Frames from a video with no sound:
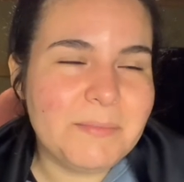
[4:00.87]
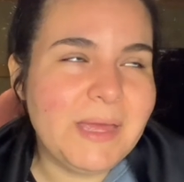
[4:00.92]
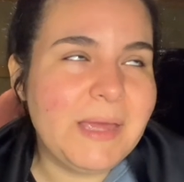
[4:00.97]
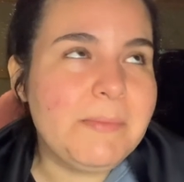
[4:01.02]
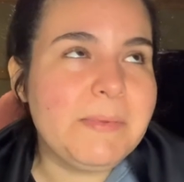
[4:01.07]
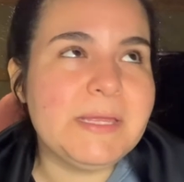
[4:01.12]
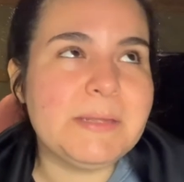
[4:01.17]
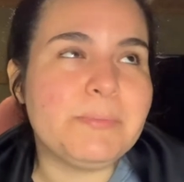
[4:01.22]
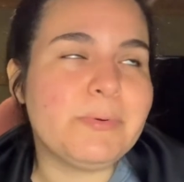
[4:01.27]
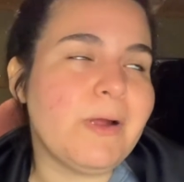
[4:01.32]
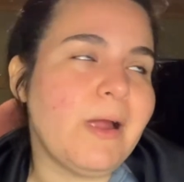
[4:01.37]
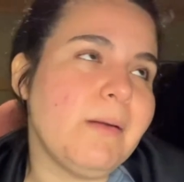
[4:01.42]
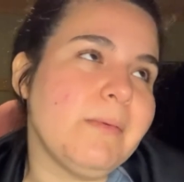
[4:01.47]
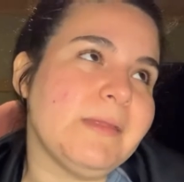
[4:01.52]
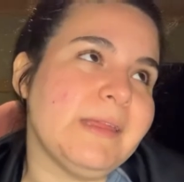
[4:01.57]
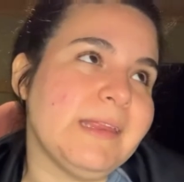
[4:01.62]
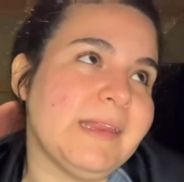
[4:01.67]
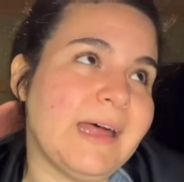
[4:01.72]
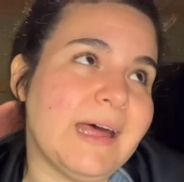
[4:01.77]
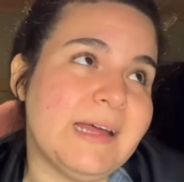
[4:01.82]
maybe
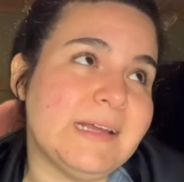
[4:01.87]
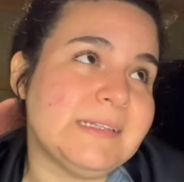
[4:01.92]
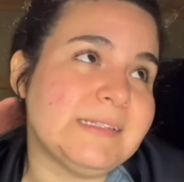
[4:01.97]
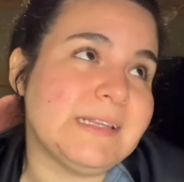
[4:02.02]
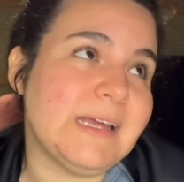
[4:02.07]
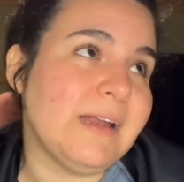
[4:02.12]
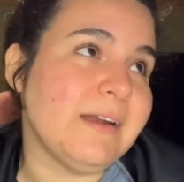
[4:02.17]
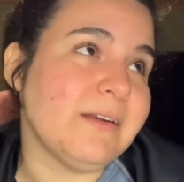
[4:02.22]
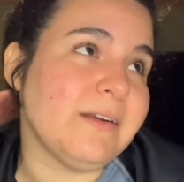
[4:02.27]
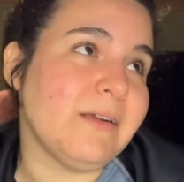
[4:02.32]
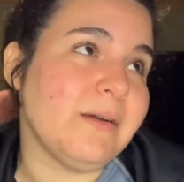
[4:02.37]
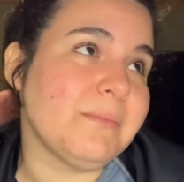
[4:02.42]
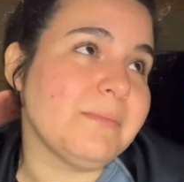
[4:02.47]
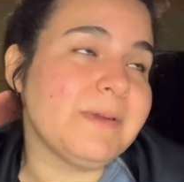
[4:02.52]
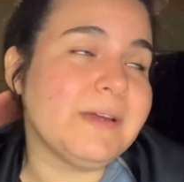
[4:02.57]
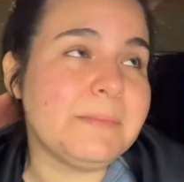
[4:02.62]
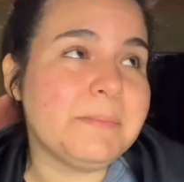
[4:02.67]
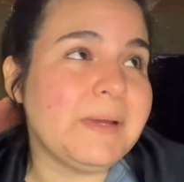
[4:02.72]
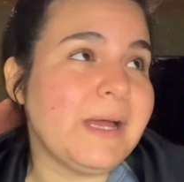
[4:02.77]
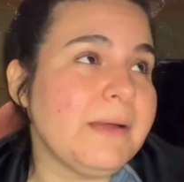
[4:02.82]
probably less. I don't know,
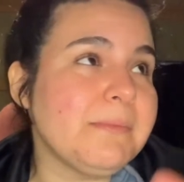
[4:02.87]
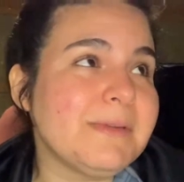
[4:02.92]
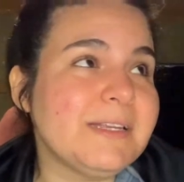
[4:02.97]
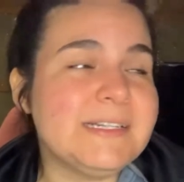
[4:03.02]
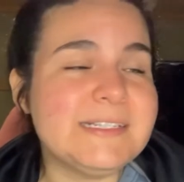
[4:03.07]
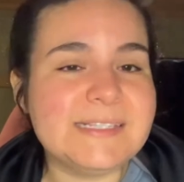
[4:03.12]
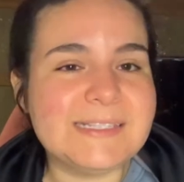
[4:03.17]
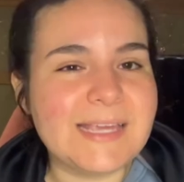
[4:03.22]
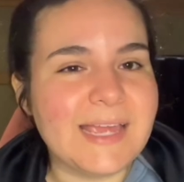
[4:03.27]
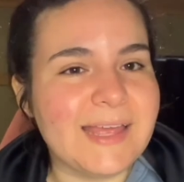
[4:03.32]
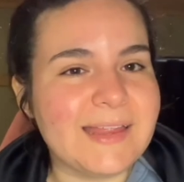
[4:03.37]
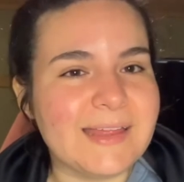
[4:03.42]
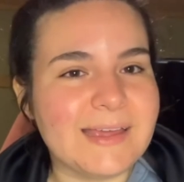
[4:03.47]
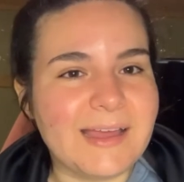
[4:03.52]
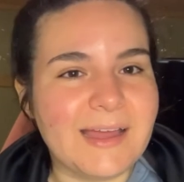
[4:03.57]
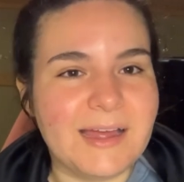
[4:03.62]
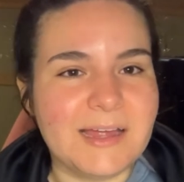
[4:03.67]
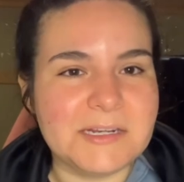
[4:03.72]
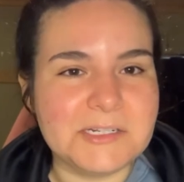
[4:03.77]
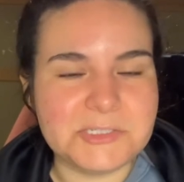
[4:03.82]
but I'm gonna say like
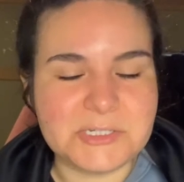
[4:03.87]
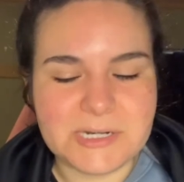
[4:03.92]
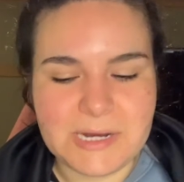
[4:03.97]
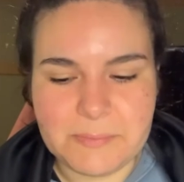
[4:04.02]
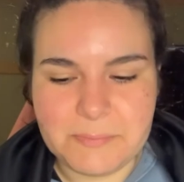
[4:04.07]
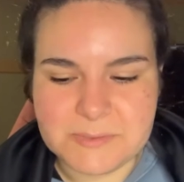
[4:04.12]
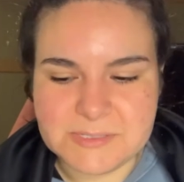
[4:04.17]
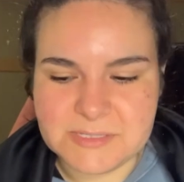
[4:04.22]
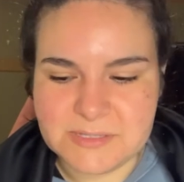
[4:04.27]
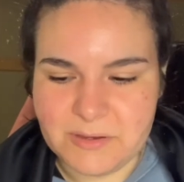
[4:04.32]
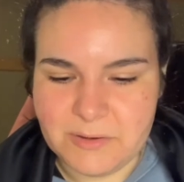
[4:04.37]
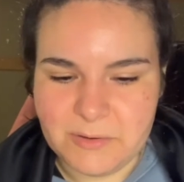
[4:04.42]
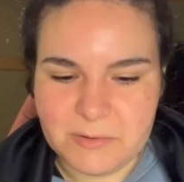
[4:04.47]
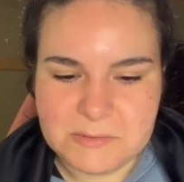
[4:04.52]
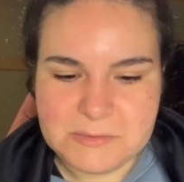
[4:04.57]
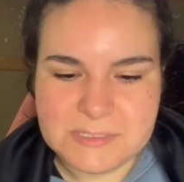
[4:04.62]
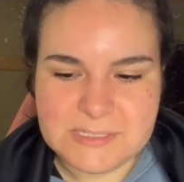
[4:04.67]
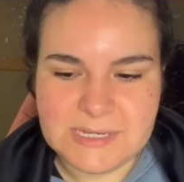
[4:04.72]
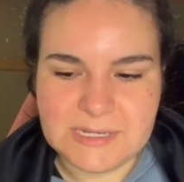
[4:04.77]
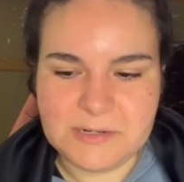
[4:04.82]
100
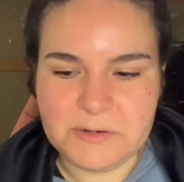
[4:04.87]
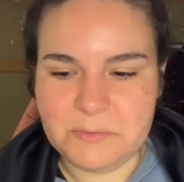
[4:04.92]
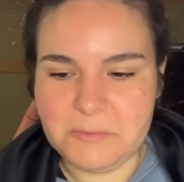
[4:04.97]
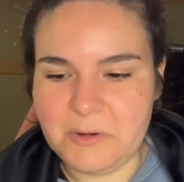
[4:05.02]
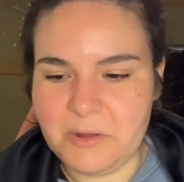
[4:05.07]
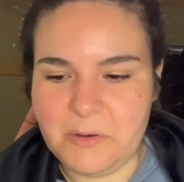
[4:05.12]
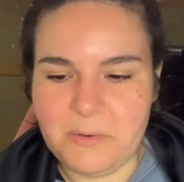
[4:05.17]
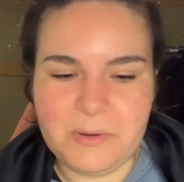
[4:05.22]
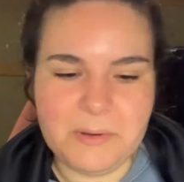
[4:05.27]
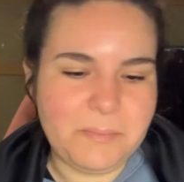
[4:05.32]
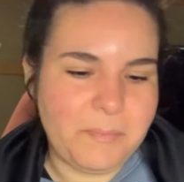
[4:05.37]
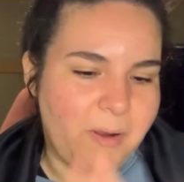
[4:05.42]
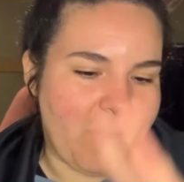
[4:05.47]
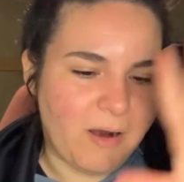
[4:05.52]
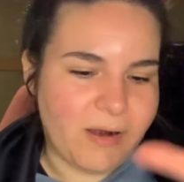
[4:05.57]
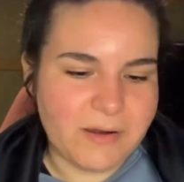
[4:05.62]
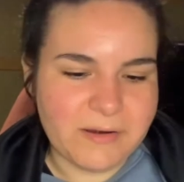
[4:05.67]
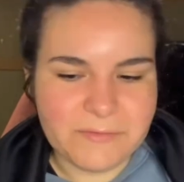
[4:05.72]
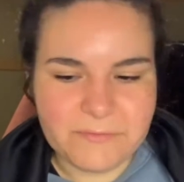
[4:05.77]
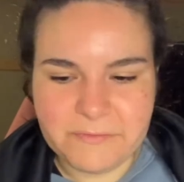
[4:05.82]
episodes. I don't know what
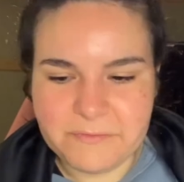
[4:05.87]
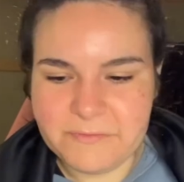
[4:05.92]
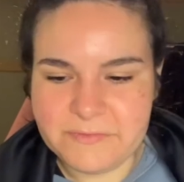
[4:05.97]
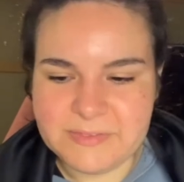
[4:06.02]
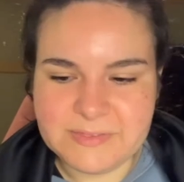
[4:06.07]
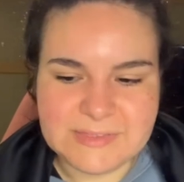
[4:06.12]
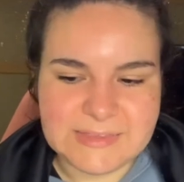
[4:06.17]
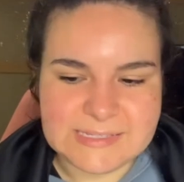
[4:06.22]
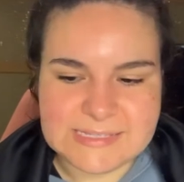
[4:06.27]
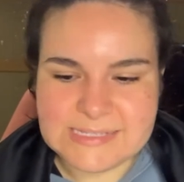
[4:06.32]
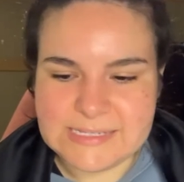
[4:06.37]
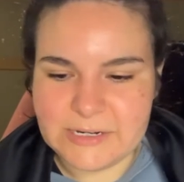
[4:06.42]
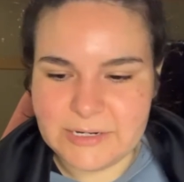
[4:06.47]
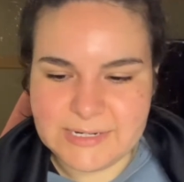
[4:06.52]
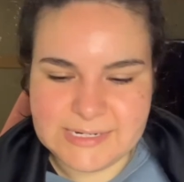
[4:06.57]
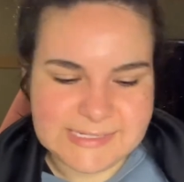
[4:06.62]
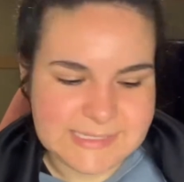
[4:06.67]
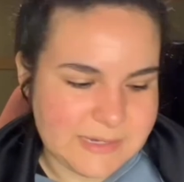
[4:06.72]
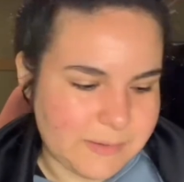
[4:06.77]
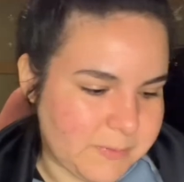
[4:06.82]
part of the
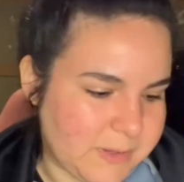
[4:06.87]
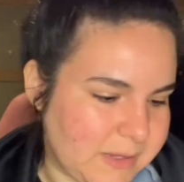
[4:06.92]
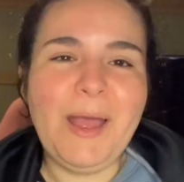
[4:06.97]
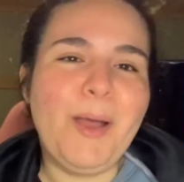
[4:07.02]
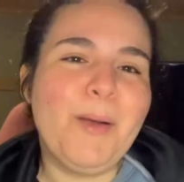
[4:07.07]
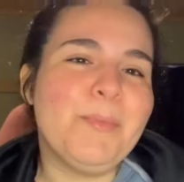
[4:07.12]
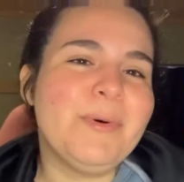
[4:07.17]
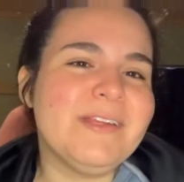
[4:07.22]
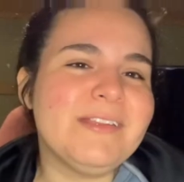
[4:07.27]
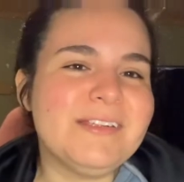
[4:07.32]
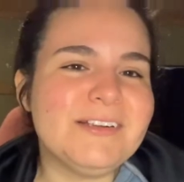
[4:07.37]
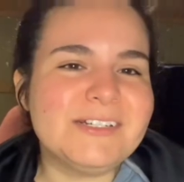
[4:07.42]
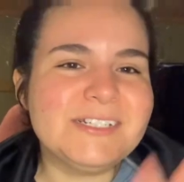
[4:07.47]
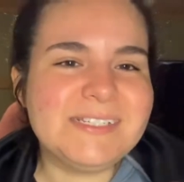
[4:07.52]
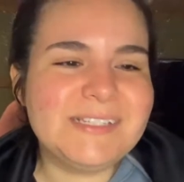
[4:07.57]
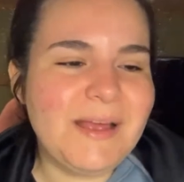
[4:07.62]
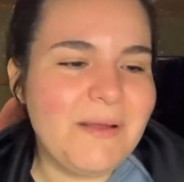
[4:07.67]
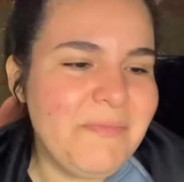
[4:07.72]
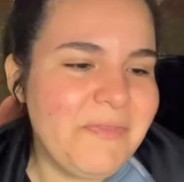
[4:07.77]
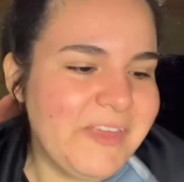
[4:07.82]
series I'm in, but there's
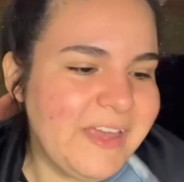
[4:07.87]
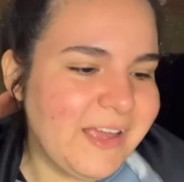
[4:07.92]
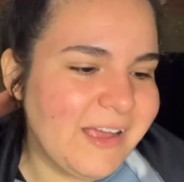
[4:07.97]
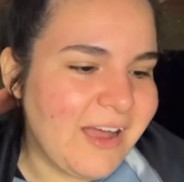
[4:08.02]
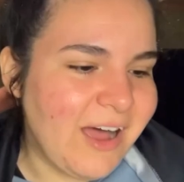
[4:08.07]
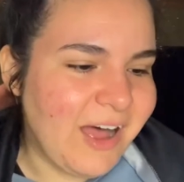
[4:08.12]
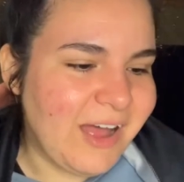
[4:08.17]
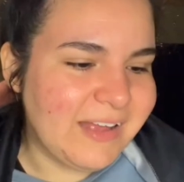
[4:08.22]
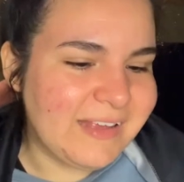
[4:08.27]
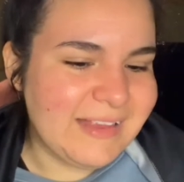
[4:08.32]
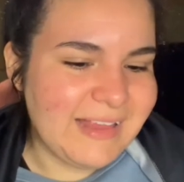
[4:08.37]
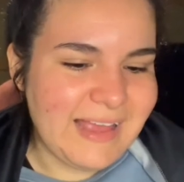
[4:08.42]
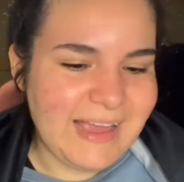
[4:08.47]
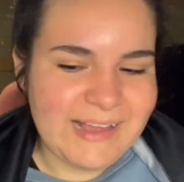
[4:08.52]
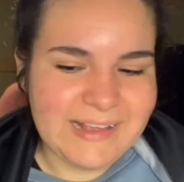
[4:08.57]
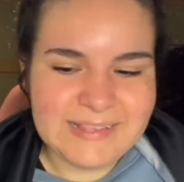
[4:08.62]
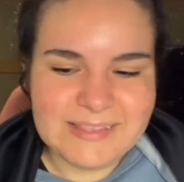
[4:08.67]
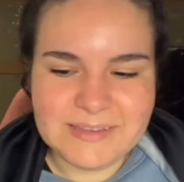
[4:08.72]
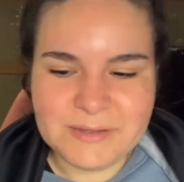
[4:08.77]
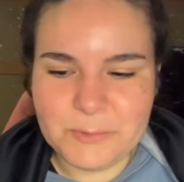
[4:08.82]
something called
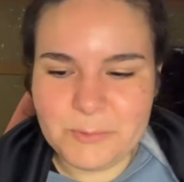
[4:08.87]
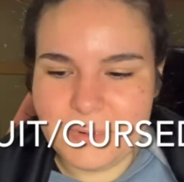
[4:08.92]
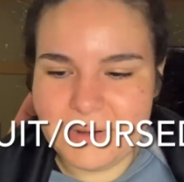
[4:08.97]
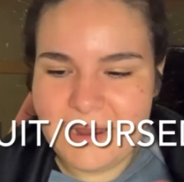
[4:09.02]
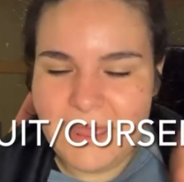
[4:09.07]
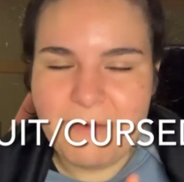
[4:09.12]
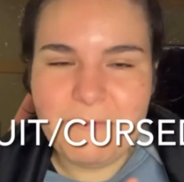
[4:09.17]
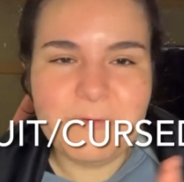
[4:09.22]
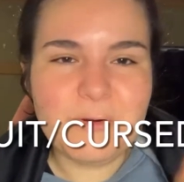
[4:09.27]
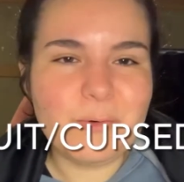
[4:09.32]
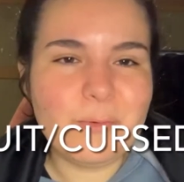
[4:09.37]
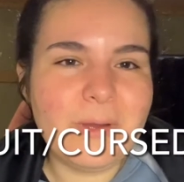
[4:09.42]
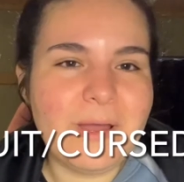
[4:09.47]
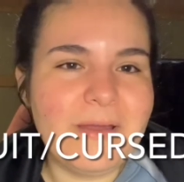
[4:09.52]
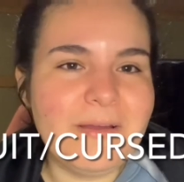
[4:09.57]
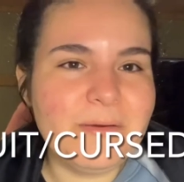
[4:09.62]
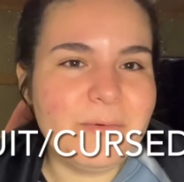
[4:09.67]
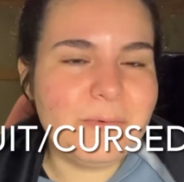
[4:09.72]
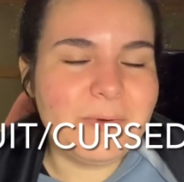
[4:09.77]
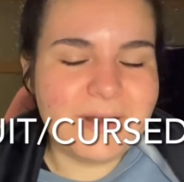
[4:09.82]
like the
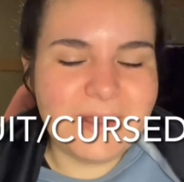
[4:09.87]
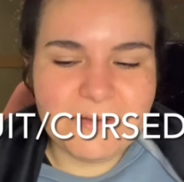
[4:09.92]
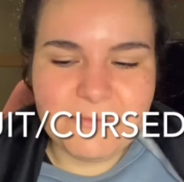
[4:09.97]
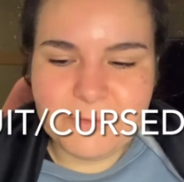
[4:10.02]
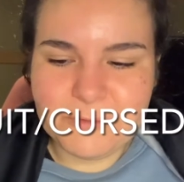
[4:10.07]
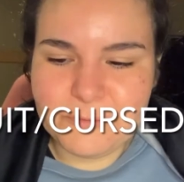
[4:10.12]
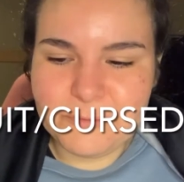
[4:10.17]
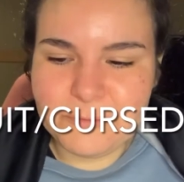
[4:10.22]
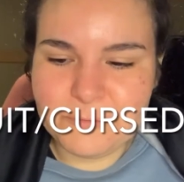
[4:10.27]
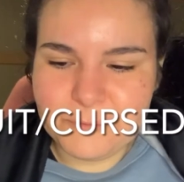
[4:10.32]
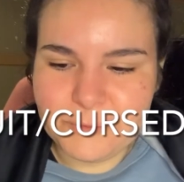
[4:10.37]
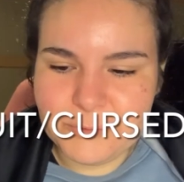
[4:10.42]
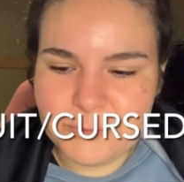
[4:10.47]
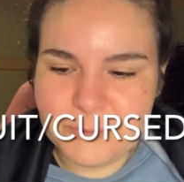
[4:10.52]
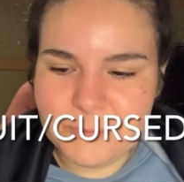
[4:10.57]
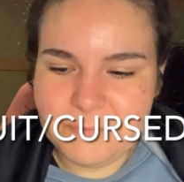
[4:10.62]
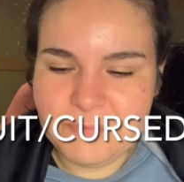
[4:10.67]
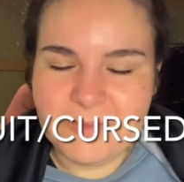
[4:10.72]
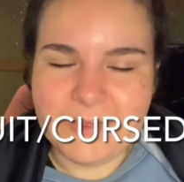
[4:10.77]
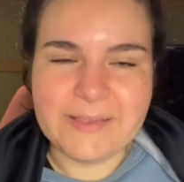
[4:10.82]
whatever
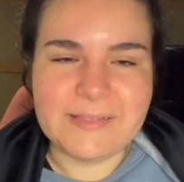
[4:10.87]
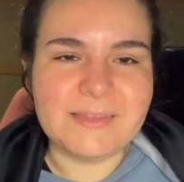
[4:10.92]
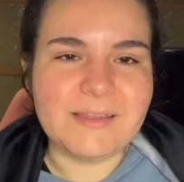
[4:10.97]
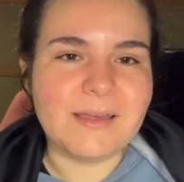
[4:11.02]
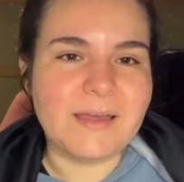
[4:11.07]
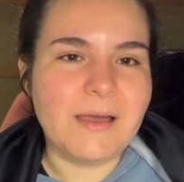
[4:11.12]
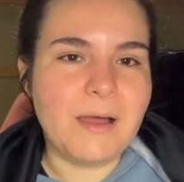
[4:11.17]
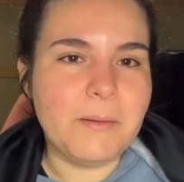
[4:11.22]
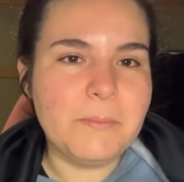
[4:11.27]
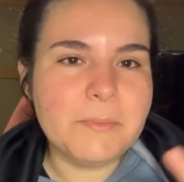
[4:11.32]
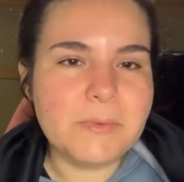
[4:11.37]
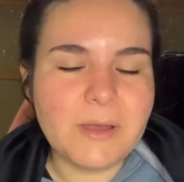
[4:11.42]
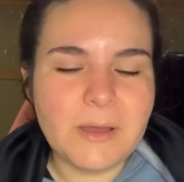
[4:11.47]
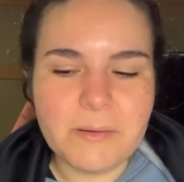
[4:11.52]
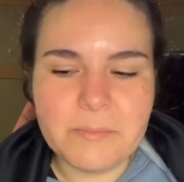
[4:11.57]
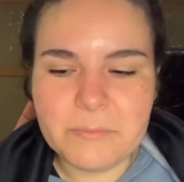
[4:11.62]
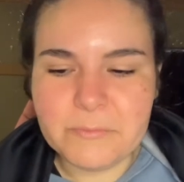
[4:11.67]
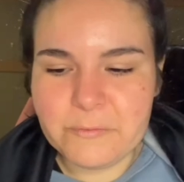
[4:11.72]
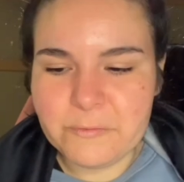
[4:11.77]
fruit, like the gum gum